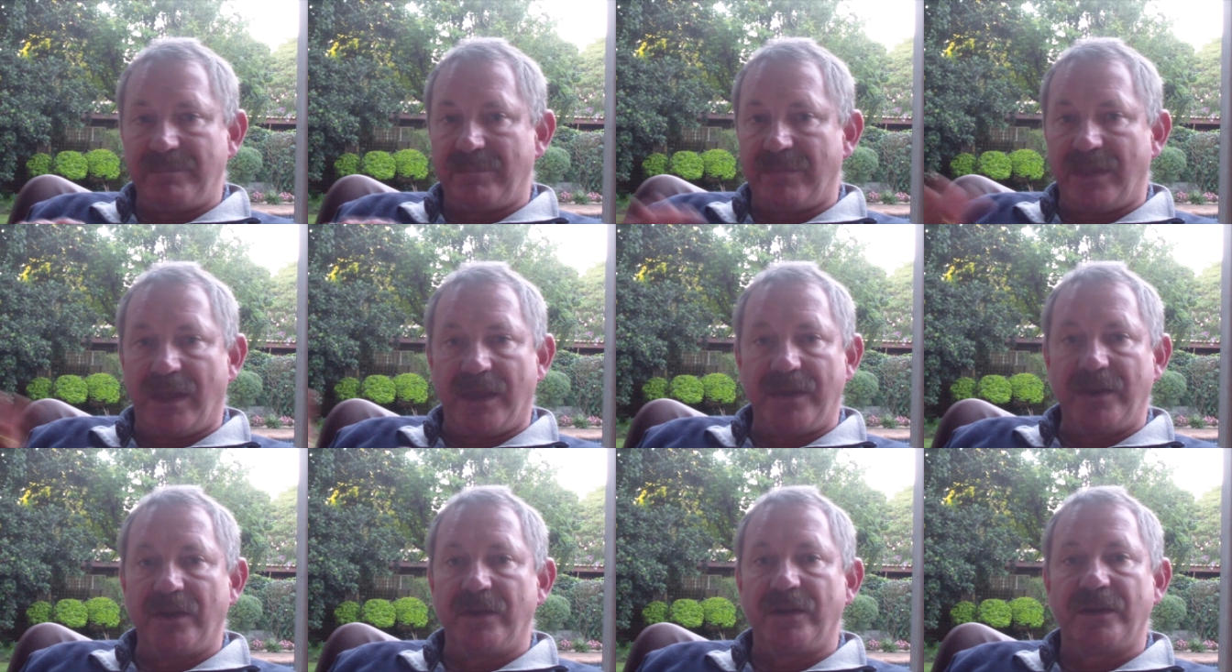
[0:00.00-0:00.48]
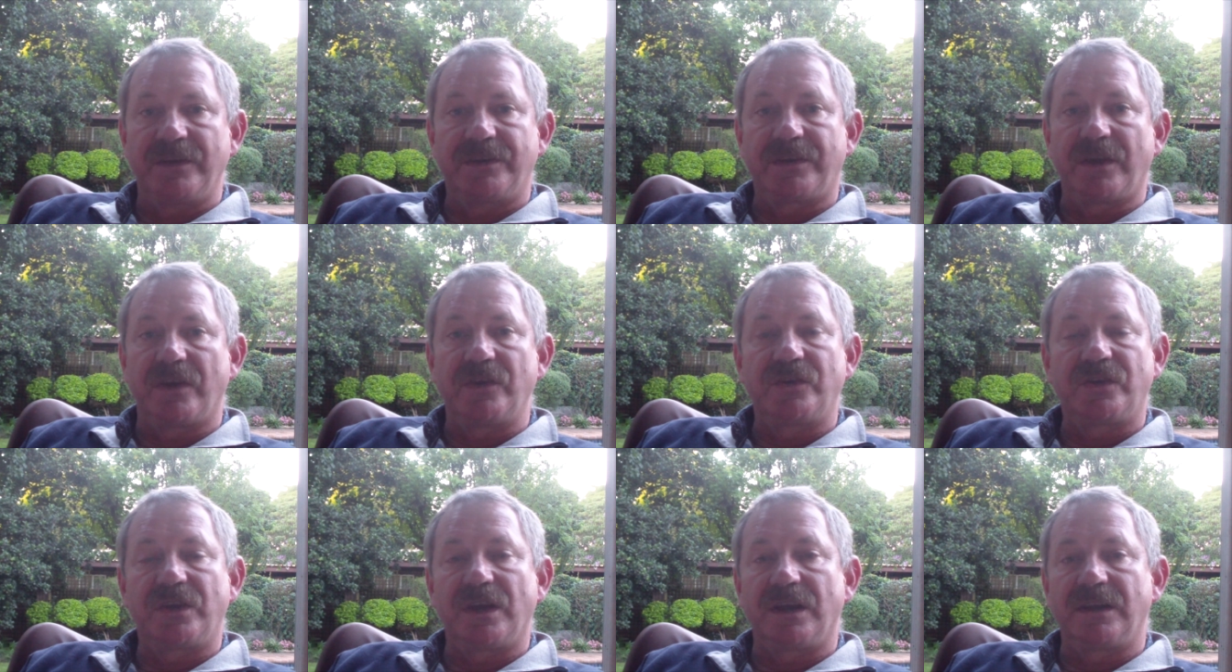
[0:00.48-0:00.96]
I don't
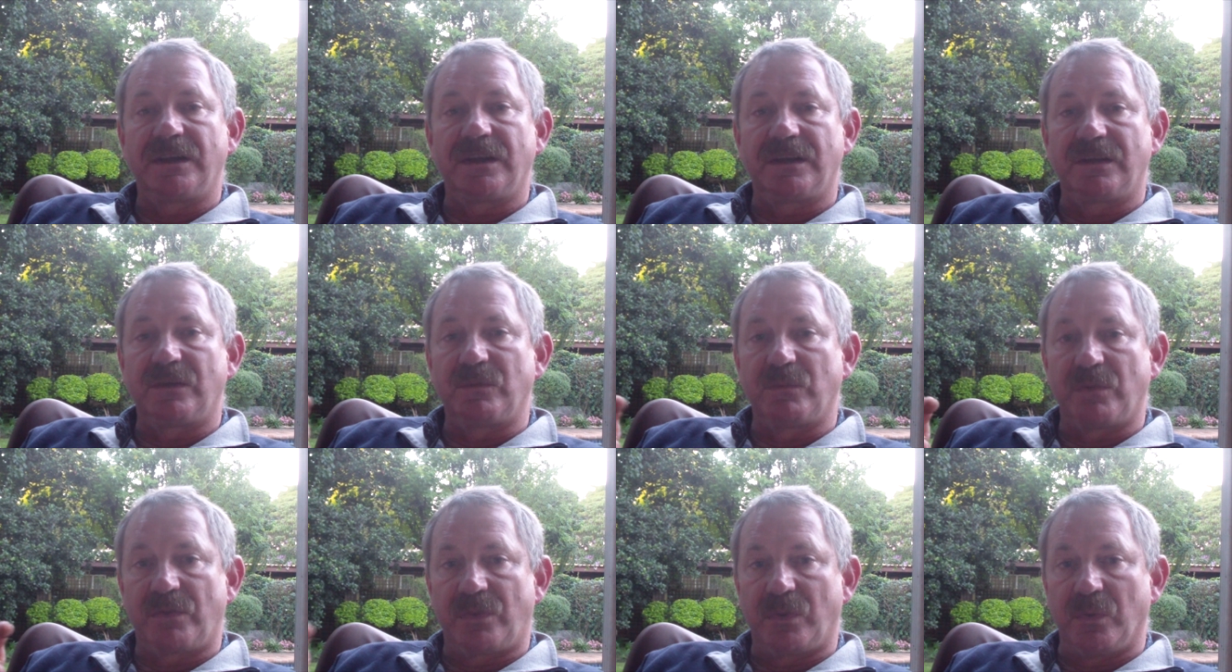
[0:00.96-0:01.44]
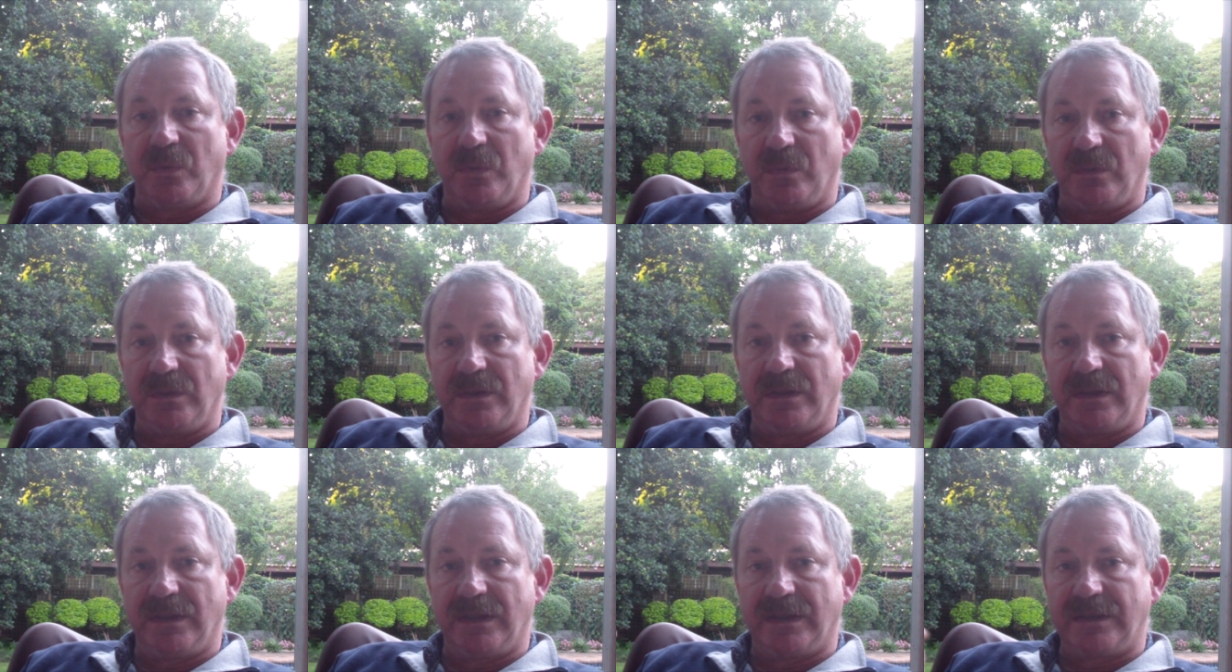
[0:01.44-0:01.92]
associate it with
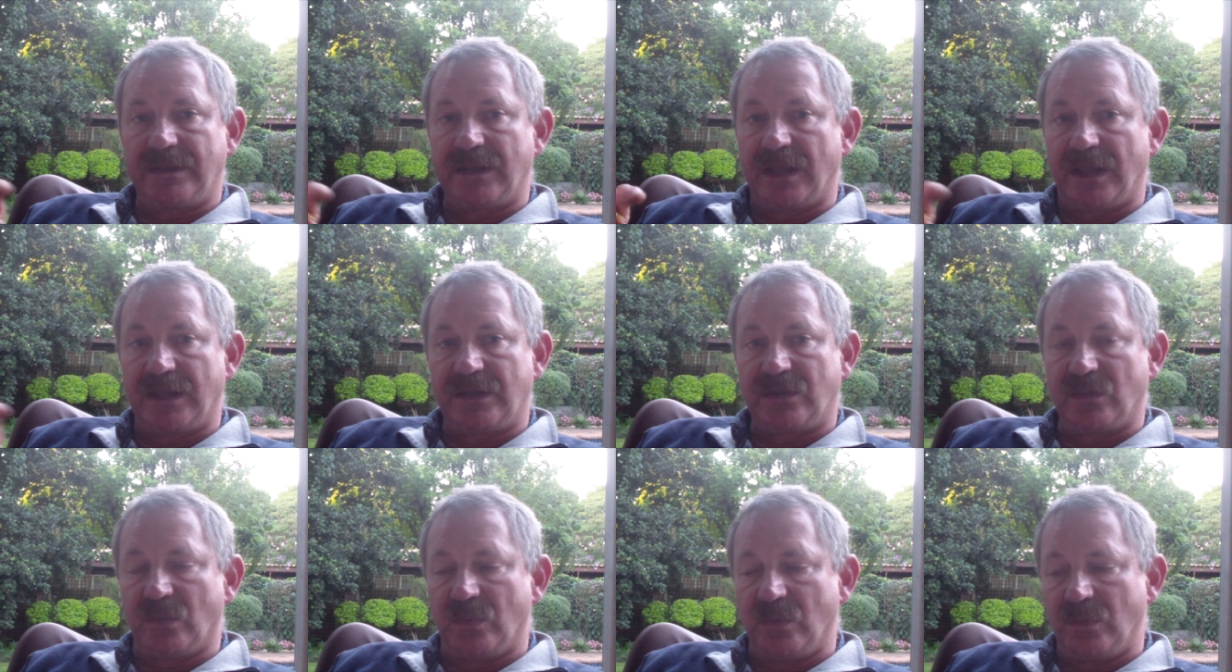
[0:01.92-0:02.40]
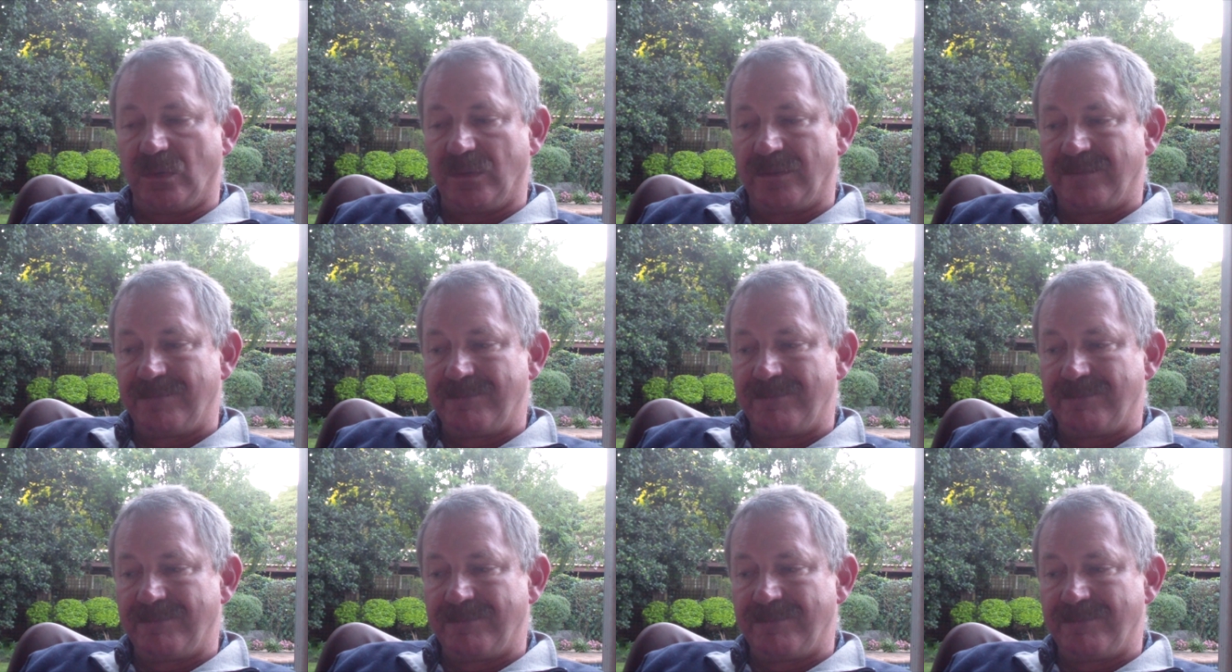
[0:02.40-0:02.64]
at all.